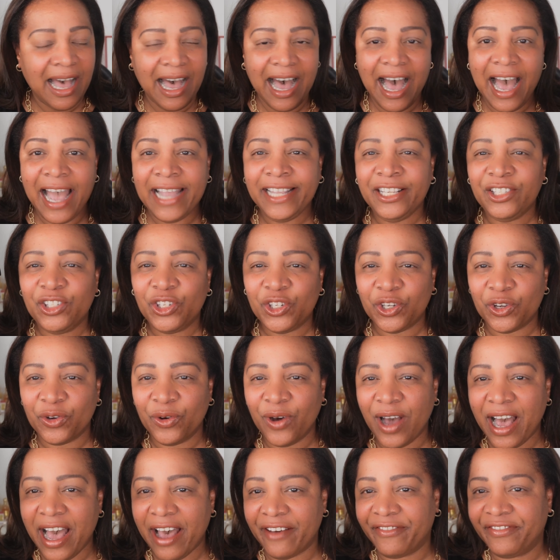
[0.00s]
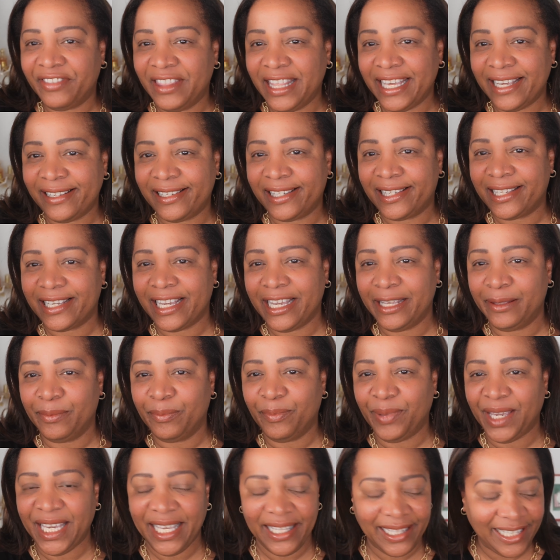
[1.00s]
I do have this
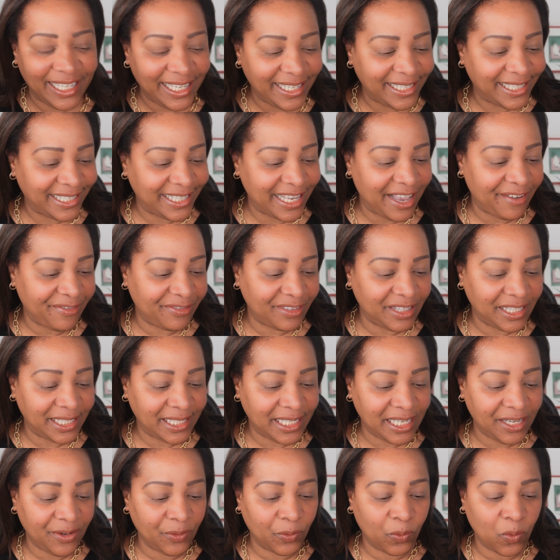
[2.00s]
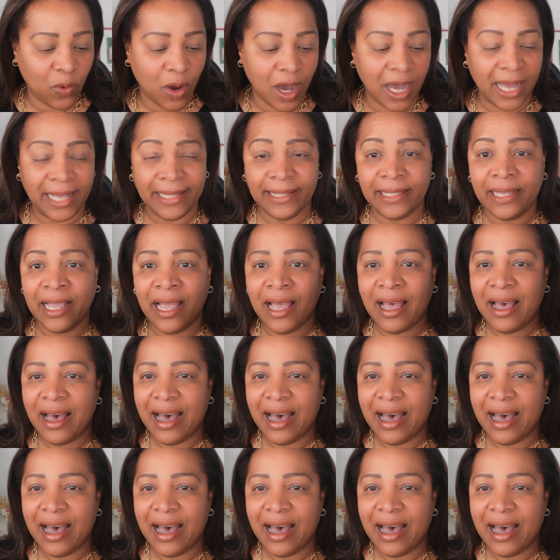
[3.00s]
in BD71